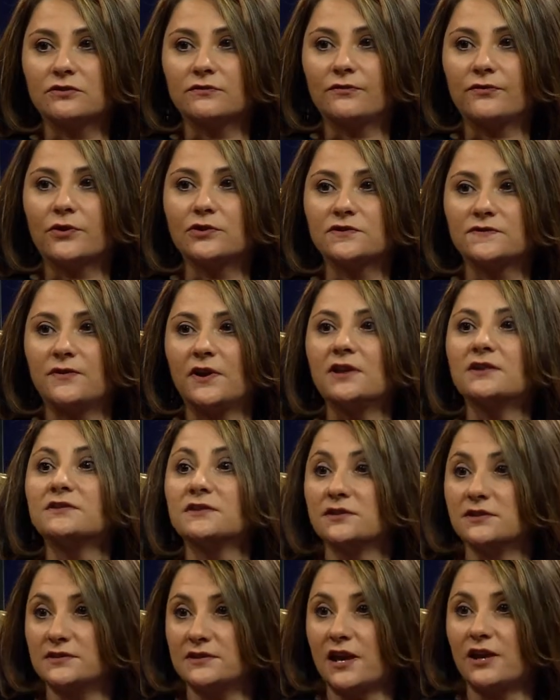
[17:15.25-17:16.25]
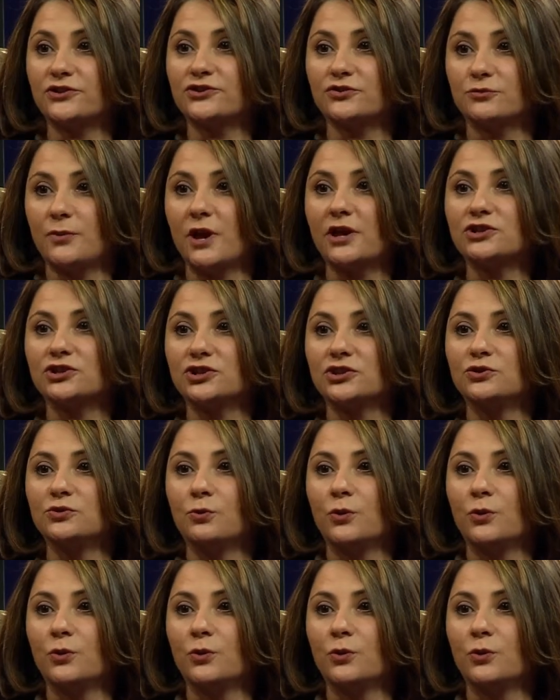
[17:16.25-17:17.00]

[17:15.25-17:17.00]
First phase is, as you mentioned,